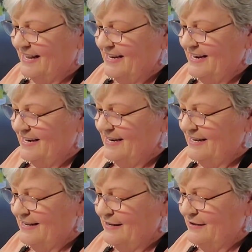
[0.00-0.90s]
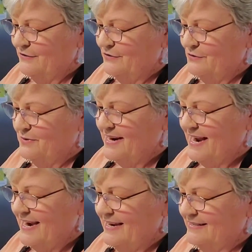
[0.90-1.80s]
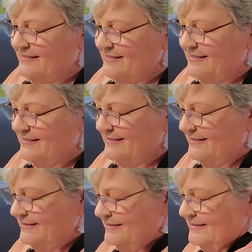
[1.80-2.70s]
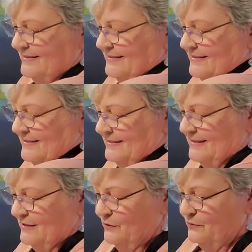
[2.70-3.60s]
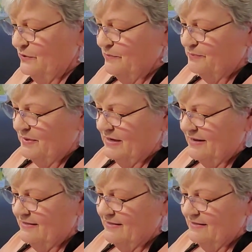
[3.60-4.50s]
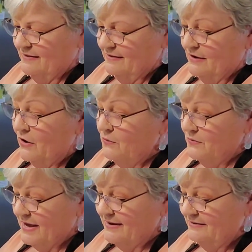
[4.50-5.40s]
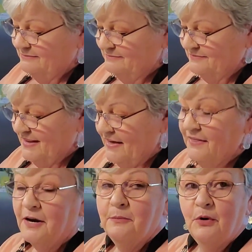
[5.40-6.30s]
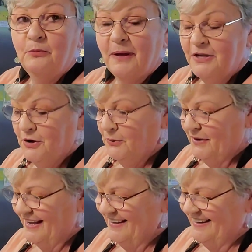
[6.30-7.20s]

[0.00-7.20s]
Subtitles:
I need 3 hands. Whoop. Oh, okay. I thought I broke my yolk.